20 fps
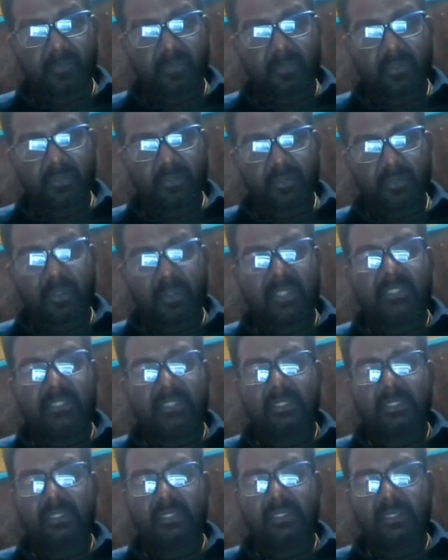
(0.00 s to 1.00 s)
So
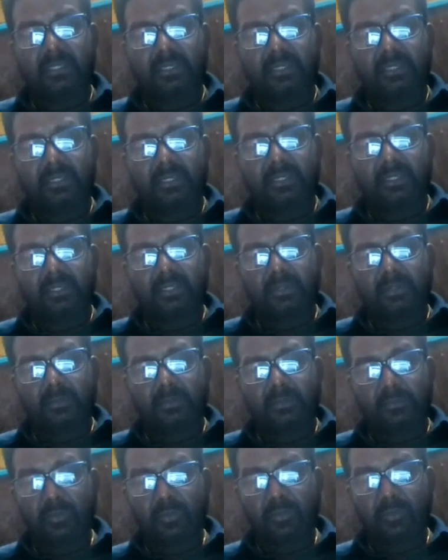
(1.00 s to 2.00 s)
that
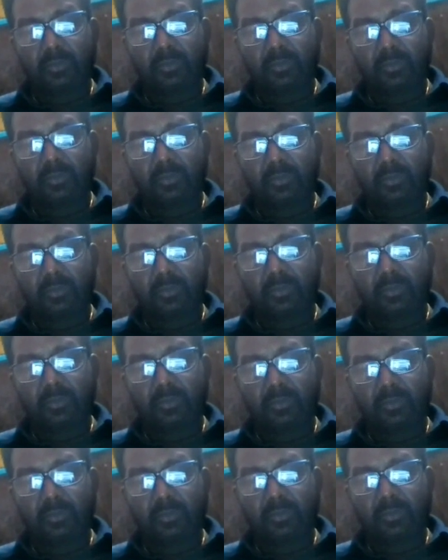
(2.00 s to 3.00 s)
most of them, they do
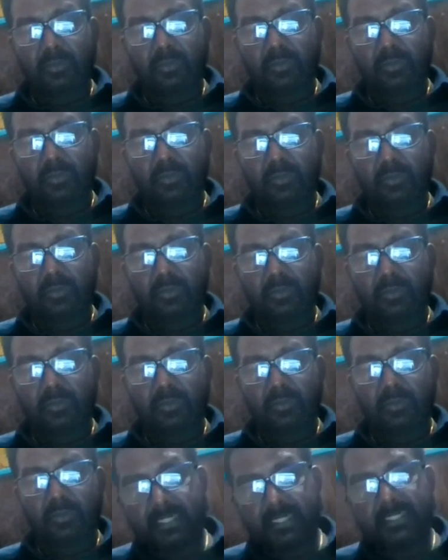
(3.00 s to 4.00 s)
not want to take
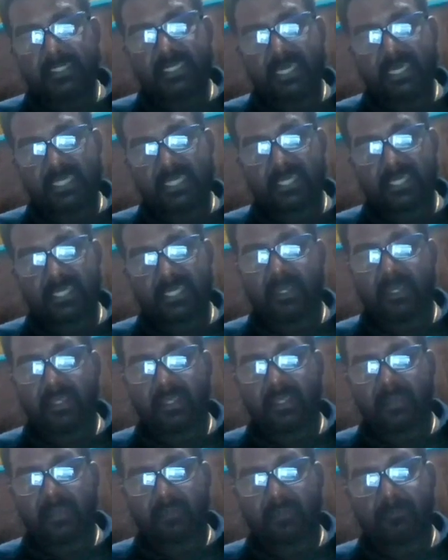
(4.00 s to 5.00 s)
teaching as a
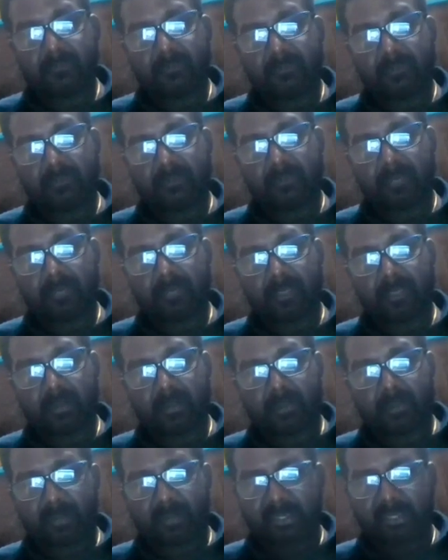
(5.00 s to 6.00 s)
career.
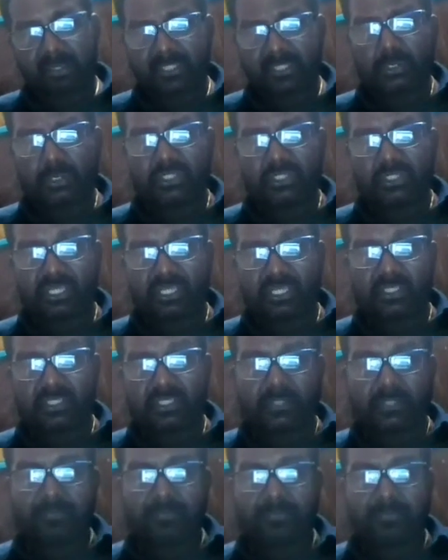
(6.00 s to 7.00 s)
But this should change.
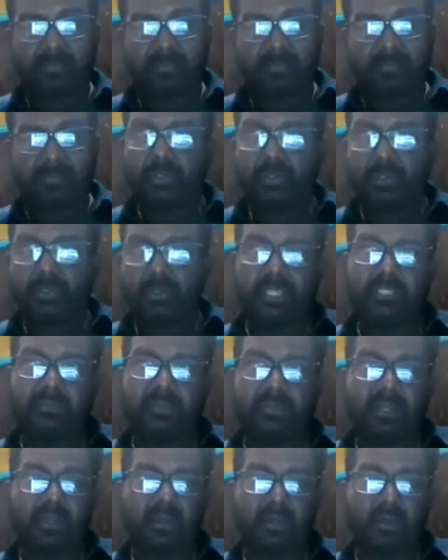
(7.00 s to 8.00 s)
This should change, but
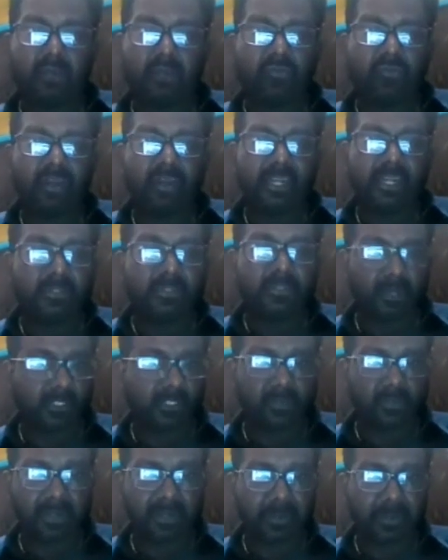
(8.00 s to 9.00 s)
how far it is possible,
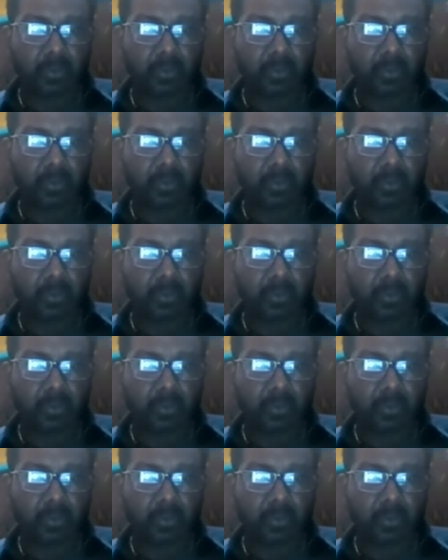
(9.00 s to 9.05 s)
I don't know.